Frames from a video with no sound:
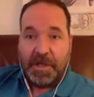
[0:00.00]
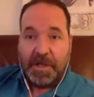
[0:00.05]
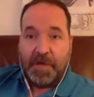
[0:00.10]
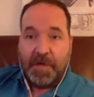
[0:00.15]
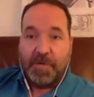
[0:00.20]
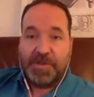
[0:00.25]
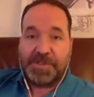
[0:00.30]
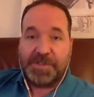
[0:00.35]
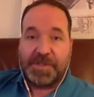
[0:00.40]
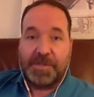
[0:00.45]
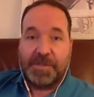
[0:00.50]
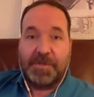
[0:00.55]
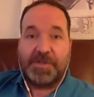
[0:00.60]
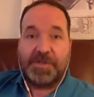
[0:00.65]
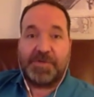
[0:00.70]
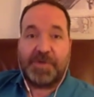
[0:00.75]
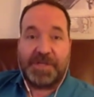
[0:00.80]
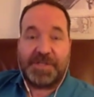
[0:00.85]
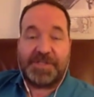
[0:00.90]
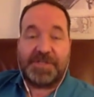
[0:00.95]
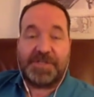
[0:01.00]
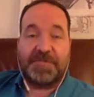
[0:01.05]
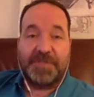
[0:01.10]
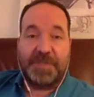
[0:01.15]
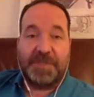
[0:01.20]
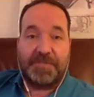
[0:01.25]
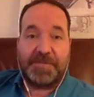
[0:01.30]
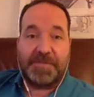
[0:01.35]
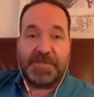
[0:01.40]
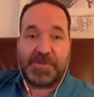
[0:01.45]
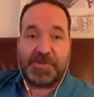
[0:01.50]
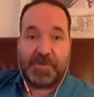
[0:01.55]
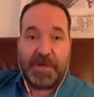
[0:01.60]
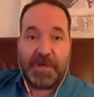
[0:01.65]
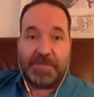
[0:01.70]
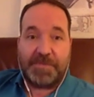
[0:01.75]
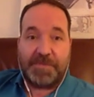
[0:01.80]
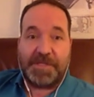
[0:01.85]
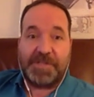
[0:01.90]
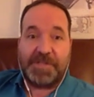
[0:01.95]
where someone tries to flip the
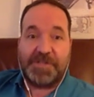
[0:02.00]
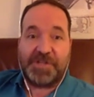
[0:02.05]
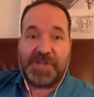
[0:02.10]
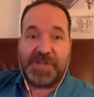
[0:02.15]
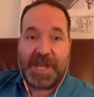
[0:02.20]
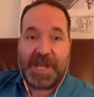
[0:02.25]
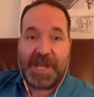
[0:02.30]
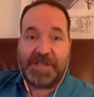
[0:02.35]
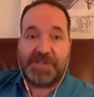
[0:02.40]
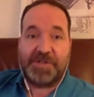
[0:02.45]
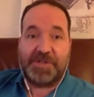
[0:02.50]
script and change